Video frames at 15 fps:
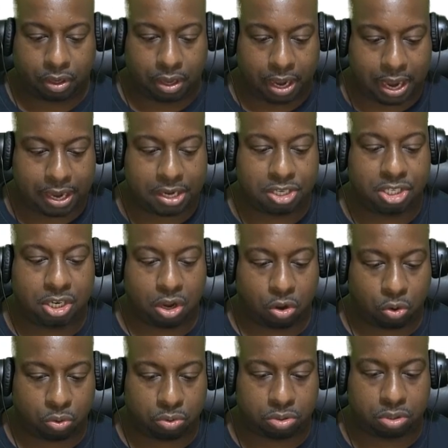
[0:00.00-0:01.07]
And it
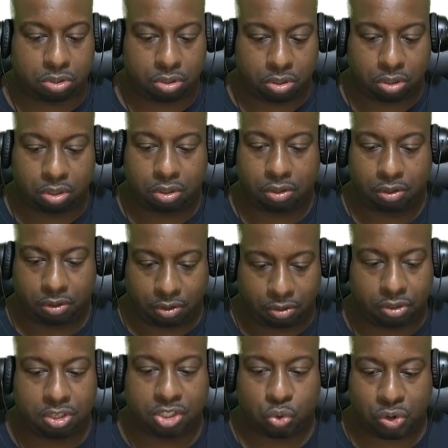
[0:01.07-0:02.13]
shows
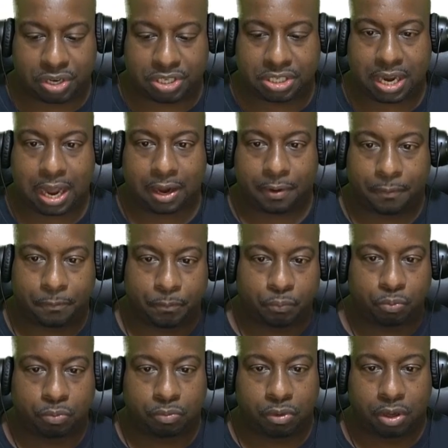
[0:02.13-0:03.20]
the screenshot.
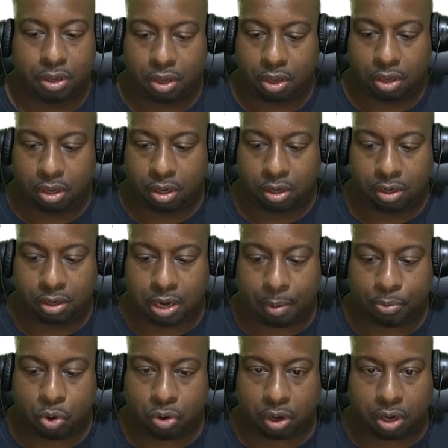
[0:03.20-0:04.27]
I'm
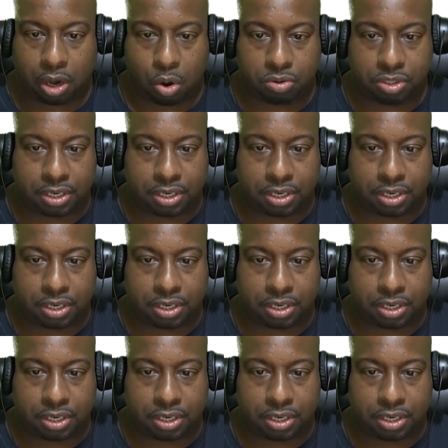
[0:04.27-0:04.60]
going to close